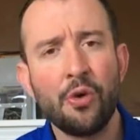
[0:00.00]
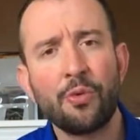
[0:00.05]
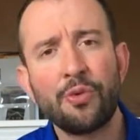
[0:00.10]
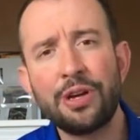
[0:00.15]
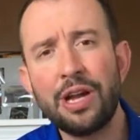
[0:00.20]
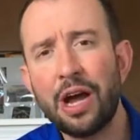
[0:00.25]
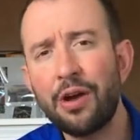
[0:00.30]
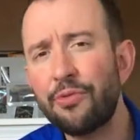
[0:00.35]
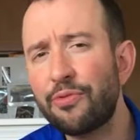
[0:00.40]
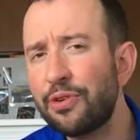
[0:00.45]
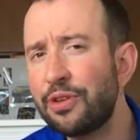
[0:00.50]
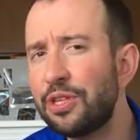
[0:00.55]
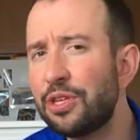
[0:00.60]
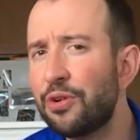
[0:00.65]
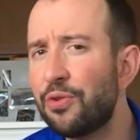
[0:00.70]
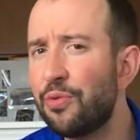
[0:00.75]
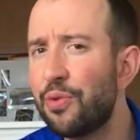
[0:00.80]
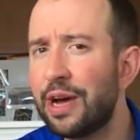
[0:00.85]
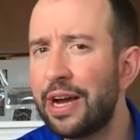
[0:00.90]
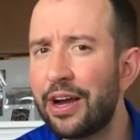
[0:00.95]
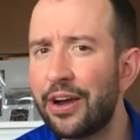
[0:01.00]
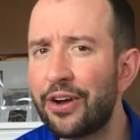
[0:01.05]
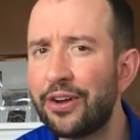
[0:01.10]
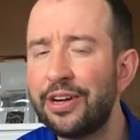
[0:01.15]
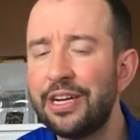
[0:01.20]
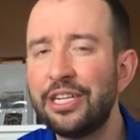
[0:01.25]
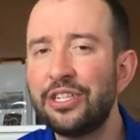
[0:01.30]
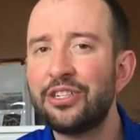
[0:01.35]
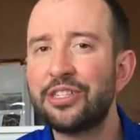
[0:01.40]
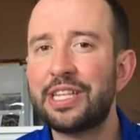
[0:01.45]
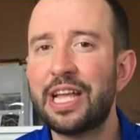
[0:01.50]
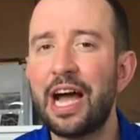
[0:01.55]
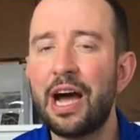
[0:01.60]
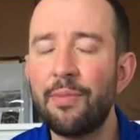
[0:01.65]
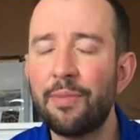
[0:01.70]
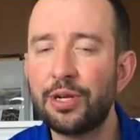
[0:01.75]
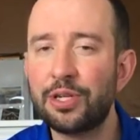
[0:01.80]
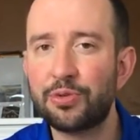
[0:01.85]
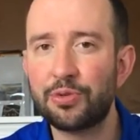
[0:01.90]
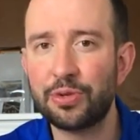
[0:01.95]
we're not really aware just how
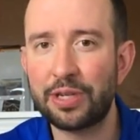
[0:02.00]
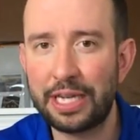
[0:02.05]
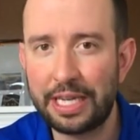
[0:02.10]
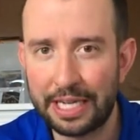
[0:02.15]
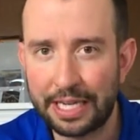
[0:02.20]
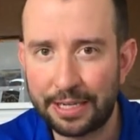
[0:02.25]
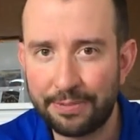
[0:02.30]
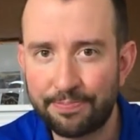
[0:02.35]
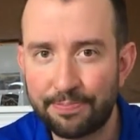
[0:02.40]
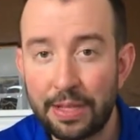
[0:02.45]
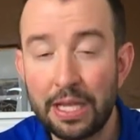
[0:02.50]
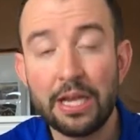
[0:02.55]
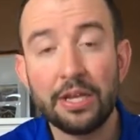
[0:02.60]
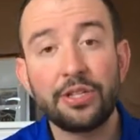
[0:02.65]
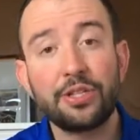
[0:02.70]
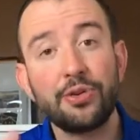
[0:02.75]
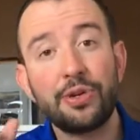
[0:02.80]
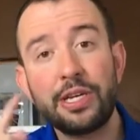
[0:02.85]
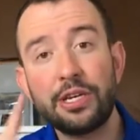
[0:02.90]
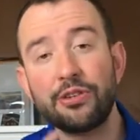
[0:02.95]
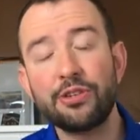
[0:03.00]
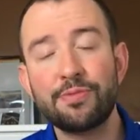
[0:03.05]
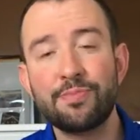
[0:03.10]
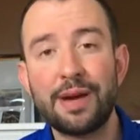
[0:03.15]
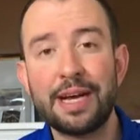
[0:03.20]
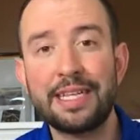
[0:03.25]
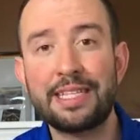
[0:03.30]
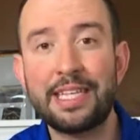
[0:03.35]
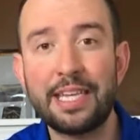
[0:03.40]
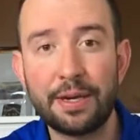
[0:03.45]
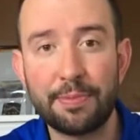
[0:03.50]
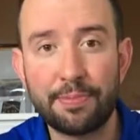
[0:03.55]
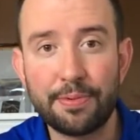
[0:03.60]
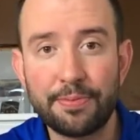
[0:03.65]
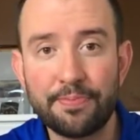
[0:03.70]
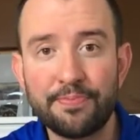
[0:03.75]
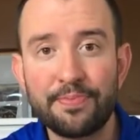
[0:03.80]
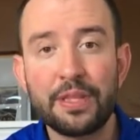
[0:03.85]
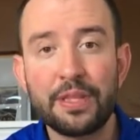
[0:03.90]
much we're eating. So here's my tip.